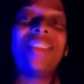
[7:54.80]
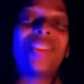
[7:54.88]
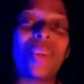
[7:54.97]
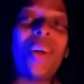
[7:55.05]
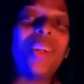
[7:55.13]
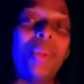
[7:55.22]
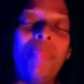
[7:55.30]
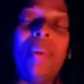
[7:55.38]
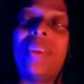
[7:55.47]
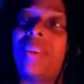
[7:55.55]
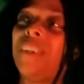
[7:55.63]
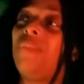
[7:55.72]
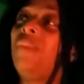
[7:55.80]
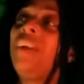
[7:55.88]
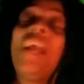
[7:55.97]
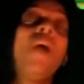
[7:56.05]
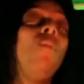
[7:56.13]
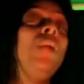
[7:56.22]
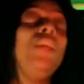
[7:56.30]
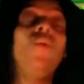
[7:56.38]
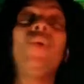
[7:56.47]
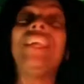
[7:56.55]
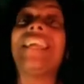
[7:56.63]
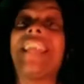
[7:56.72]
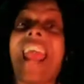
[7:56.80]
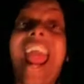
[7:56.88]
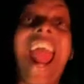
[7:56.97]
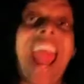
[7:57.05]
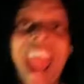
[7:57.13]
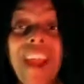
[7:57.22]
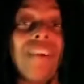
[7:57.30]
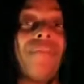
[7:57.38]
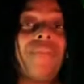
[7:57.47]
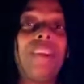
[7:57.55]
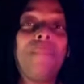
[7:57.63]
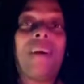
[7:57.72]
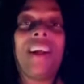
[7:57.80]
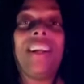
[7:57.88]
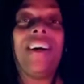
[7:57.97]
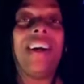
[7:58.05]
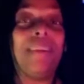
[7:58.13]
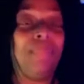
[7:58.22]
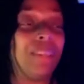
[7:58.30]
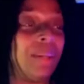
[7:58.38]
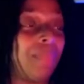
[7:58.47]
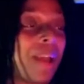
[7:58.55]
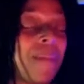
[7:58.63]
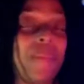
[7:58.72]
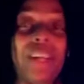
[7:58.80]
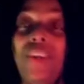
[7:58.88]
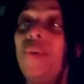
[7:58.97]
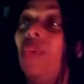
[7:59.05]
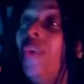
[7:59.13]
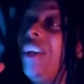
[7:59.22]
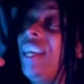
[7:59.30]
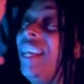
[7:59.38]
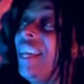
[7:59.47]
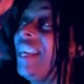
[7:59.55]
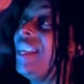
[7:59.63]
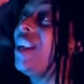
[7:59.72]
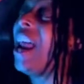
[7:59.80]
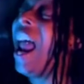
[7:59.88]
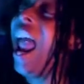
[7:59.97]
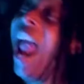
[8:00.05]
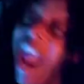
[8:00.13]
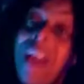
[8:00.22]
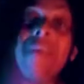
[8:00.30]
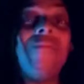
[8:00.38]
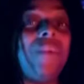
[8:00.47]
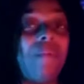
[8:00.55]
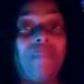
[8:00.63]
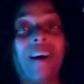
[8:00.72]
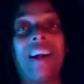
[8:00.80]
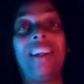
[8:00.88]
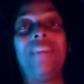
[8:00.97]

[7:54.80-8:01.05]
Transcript: song you put on when you want to get everybody hyped up. I mean, you want to get everybody